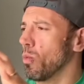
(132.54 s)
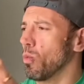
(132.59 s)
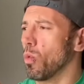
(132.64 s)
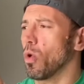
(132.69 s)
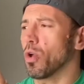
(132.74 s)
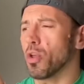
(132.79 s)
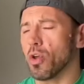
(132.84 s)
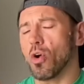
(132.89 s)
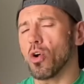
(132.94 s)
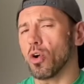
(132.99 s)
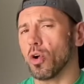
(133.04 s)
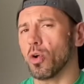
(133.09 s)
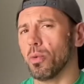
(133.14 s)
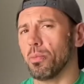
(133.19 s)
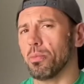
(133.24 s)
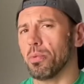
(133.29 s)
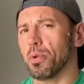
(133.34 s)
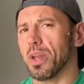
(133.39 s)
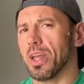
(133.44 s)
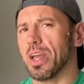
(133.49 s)
what your
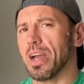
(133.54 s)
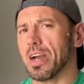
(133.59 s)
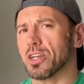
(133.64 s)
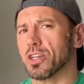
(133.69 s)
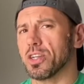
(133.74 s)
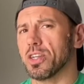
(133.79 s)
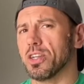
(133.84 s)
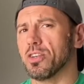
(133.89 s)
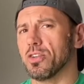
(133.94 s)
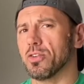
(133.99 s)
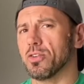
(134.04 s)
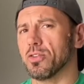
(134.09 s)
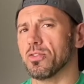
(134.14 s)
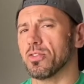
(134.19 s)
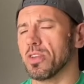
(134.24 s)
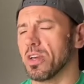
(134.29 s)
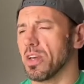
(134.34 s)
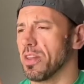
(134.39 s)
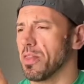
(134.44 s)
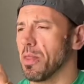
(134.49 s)
company actually
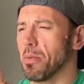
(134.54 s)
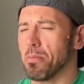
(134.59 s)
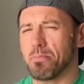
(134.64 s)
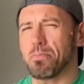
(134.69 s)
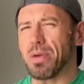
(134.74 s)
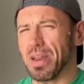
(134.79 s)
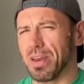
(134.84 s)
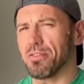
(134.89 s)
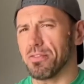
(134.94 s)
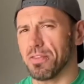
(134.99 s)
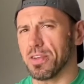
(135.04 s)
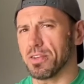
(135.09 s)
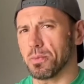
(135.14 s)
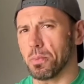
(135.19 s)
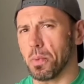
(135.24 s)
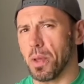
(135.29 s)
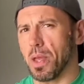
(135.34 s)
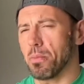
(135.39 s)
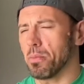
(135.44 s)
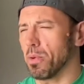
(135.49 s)
does that benefits
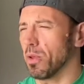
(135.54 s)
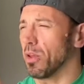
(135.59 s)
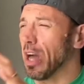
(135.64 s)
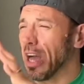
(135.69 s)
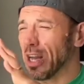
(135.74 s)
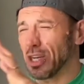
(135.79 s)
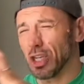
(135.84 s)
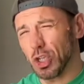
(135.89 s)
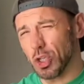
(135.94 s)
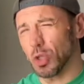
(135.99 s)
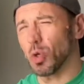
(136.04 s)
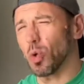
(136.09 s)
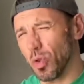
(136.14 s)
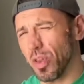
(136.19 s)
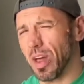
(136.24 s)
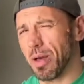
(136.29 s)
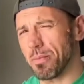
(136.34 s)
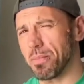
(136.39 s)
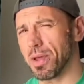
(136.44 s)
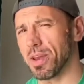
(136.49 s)
people and show
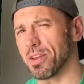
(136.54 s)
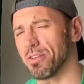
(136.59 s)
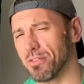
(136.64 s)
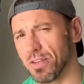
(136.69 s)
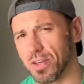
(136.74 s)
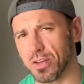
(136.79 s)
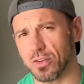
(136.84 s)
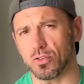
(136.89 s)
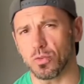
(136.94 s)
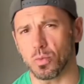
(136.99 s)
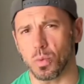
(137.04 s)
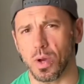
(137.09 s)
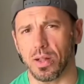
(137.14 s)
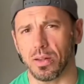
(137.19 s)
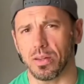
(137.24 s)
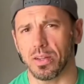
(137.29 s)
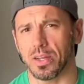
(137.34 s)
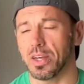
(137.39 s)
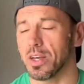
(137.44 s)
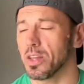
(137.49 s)
that benefit as
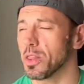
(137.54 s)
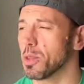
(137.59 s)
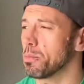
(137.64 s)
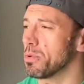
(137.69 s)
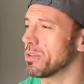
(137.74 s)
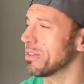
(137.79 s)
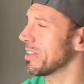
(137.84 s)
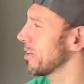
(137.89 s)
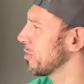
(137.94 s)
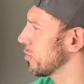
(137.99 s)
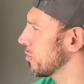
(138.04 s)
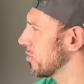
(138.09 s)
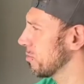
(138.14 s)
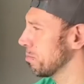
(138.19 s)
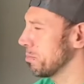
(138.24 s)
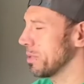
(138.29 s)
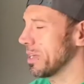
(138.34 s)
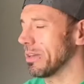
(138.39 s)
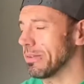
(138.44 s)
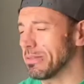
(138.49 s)
well. The pretentious
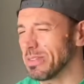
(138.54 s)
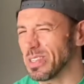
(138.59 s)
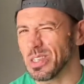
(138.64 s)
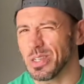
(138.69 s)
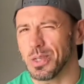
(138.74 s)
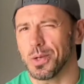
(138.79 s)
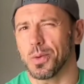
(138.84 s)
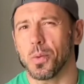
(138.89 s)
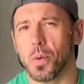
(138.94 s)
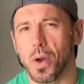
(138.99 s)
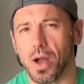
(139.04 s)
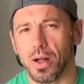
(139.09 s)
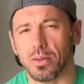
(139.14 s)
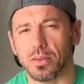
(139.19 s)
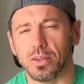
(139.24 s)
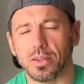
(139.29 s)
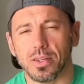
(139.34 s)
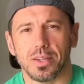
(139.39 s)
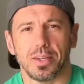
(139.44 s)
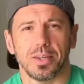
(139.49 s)
bit,
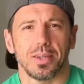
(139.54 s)
well,